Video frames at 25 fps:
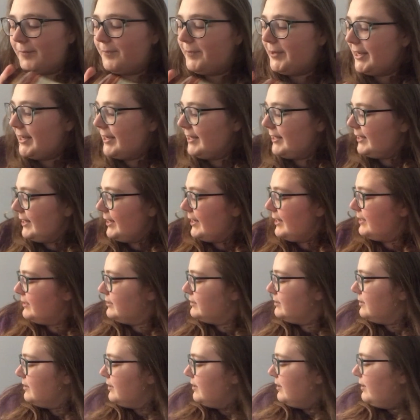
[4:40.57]

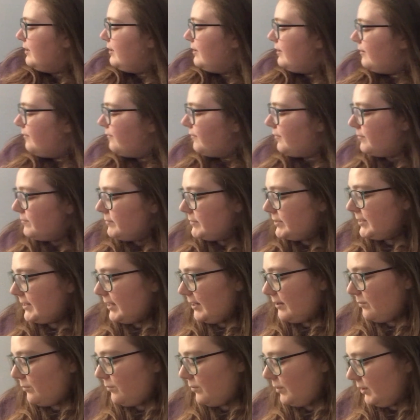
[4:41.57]
pancakes from
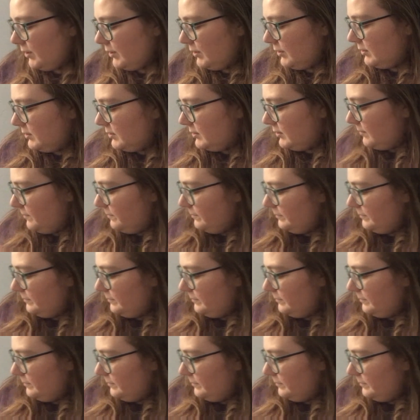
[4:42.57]
Scentworks.